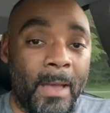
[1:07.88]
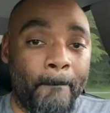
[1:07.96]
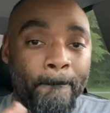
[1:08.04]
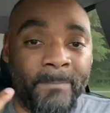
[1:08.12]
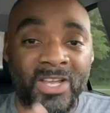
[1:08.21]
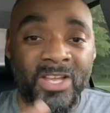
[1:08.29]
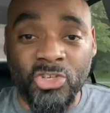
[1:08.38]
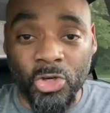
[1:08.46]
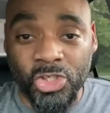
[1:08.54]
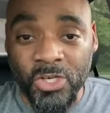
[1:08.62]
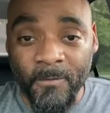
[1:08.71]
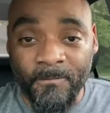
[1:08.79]

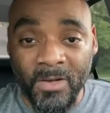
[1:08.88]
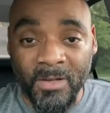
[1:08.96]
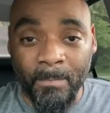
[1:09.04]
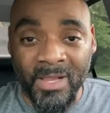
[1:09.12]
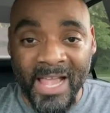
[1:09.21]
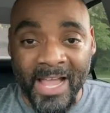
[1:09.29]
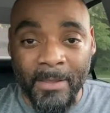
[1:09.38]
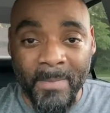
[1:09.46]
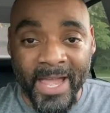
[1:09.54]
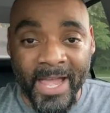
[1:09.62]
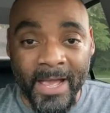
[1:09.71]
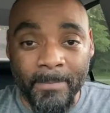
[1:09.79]
mentorship for the black
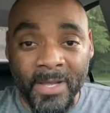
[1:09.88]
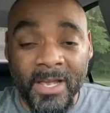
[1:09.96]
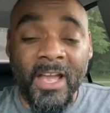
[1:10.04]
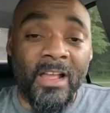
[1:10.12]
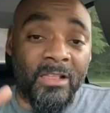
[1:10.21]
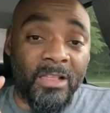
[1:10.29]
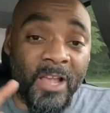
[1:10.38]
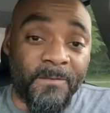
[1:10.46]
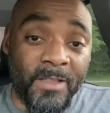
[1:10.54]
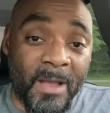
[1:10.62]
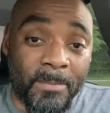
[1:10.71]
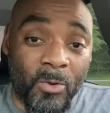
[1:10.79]
man,
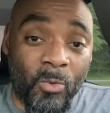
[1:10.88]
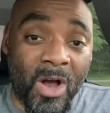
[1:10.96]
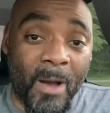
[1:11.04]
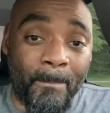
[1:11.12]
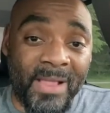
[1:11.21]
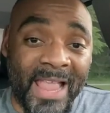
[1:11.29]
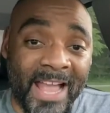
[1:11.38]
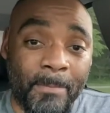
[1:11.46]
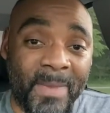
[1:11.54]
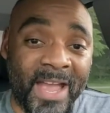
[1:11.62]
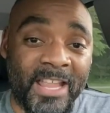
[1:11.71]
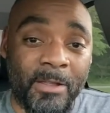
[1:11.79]
lifting up the one black
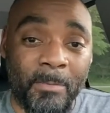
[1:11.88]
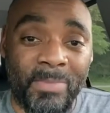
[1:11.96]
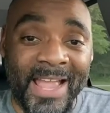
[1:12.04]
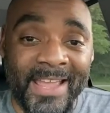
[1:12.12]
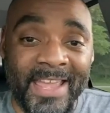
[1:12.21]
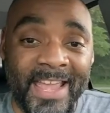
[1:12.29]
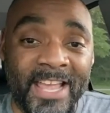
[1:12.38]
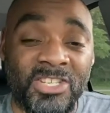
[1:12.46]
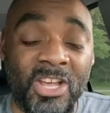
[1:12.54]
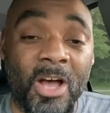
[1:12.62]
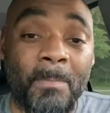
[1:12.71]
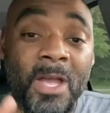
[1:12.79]
man and the black kings,
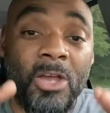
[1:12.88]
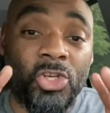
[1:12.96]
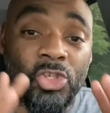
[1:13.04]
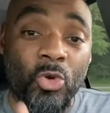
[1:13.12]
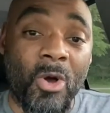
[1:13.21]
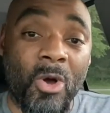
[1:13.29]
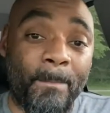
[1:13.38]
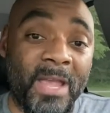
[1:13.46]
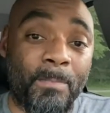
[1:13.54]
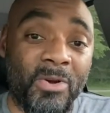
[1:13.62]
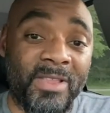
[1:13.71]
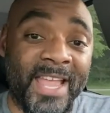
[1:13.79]
showing
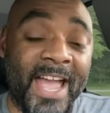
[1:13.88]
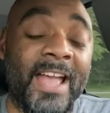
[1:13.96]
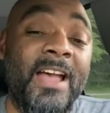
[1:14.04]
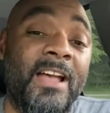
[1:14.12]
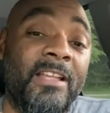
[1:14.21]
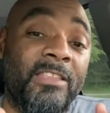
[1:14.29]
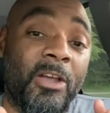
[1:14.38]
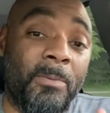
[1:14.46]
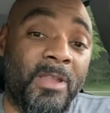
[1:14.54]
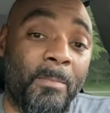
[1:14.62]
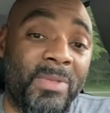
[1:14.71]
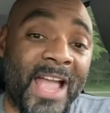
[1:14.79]
people that
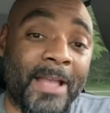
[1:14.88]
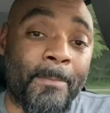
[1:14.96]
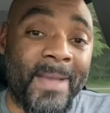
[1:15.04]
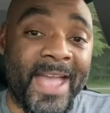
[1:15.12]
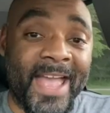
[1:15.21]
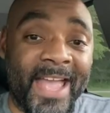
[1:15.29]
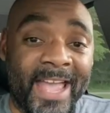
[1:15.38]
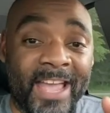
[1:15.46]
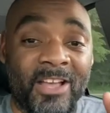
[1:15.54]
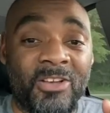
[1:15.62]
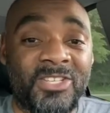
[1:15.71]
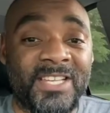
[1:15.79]
the black man
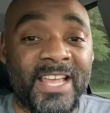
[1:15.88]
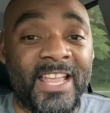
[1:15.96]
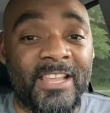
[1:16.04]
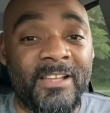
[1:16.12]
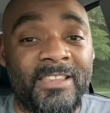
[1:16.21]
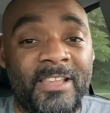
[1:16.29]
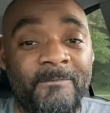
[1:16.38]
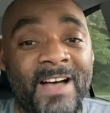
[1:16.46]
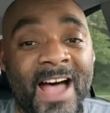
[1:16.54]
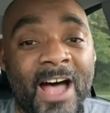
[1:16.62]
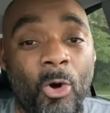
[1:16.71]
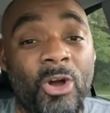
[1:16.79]
is in the
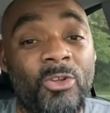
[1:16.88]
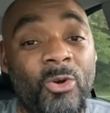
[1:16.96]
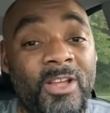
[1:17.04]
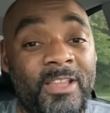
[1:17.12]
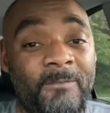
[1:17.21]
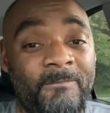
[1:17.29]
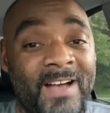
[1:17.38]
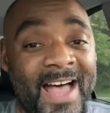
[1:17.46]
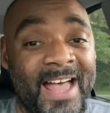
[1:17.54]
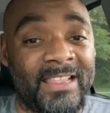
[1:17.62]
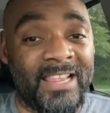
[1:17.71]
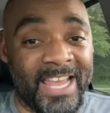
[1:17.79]
divine order or
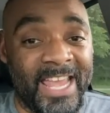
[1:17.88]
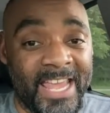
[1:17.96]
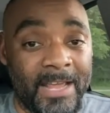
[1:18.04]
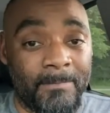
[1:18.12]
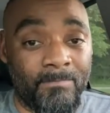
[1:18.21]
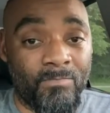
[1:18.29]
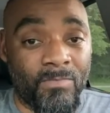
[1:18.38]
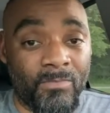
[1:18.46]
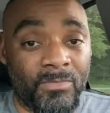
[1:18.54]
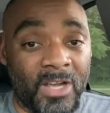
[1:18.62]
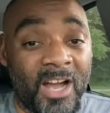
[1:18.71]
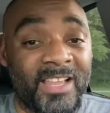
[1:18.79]
divine lead
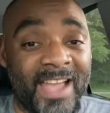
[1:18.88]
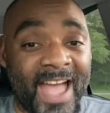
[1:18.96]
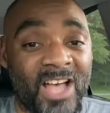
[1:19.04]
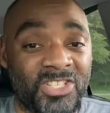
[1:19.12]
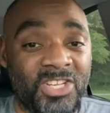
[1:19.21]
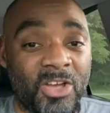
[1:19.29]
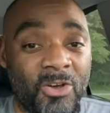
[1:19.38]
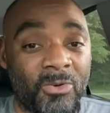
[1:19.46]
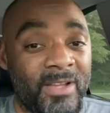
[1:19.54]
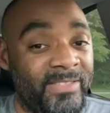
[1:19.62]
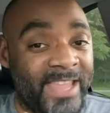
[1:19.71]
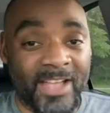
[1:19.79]
of the
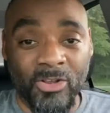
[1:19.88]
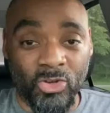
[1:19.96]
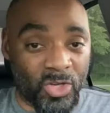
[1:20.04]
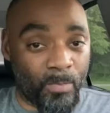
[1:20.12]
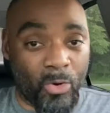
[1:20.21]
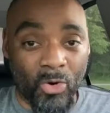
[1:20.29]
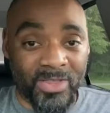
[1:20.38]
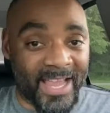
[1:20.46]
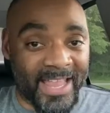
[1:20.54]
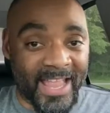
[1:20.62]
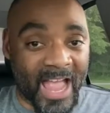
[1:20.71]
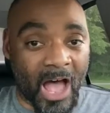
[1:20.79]
household, they don't support
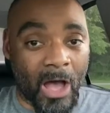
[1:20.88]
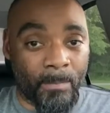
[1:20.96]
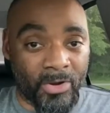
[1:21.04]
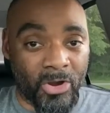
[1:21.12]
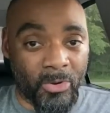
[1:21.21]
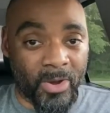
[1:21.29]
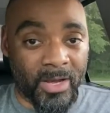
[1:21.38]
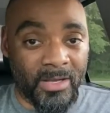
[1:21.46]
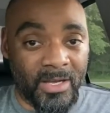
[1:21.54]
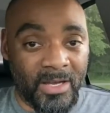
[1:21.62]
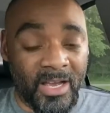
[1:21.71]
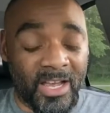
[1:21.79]
that at all, period,
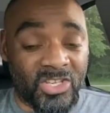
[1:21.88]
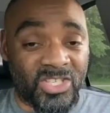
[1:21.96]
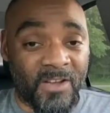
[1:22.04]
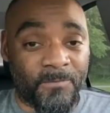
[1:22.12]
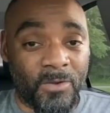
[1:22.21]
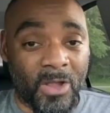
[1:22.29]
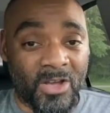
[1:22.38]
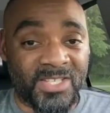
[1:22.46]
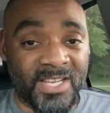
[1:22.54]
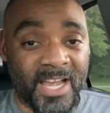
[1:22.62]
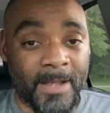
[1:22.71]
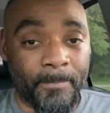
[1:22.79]
and stuff, you know what I'm
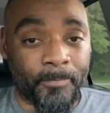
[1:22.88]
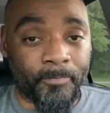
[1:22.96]
saying?